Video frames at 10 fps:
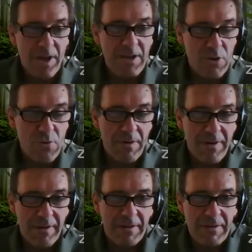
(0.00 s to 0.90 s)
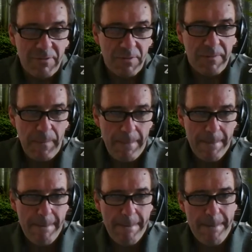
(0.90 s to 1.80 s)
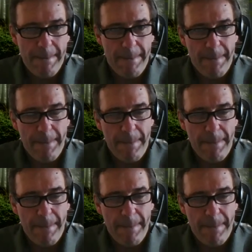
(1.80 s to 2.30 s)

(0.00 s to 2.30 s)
then once we had that, because the data comes in at the